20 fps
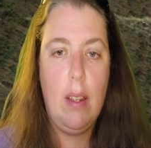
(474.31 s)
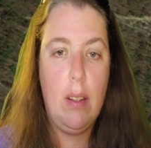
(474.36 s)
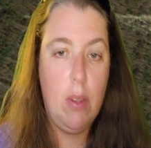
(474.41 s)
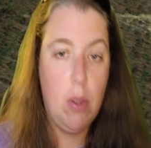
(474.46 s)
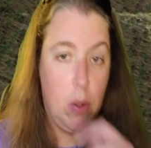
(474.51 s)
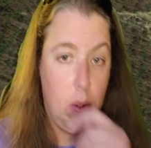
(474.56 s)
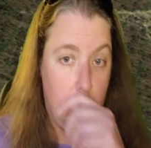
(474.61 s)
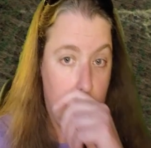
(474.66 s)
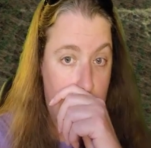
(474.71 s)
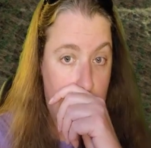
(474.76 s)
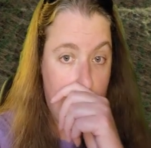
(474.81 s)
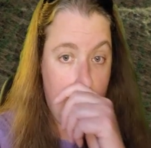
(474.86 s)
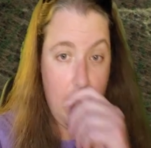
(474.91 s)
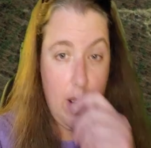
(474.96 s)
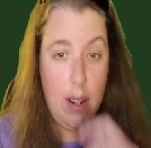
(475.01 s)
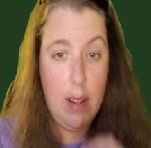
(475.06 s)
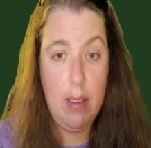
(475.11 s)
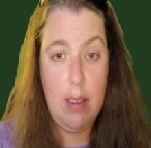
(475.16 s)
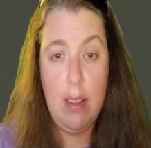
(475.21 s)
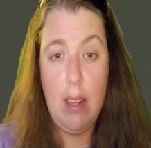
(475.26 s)
Google
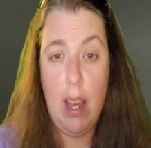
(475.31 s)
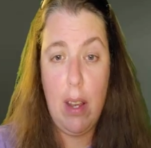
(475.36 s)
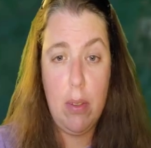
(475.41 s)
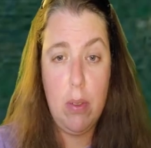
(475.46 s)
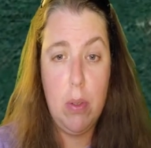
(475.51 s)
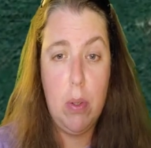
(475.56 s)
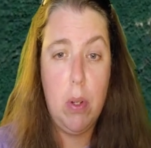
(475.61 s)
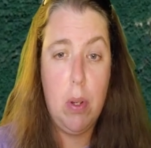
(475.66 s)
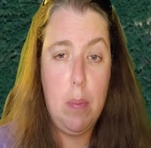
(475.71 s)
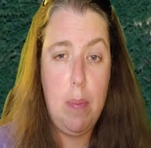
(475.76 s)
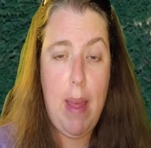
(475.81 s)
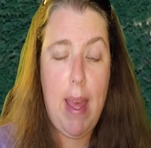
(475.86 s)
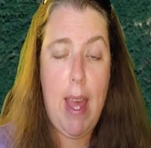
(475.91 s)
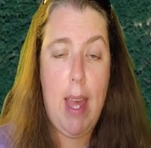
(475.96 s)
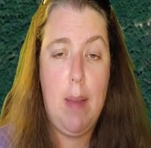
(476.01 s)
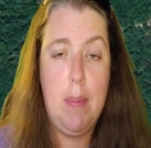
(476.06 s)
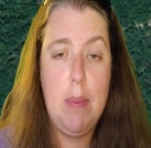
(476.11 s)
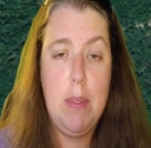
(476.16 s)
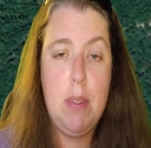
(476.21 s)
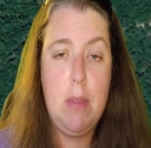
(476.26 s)
Earth, not Google
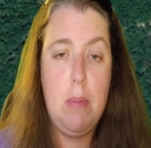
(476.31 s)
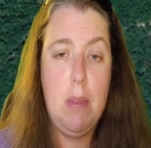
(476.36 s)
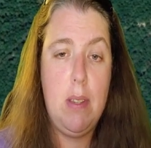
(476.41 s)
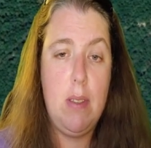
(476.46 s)
Maps,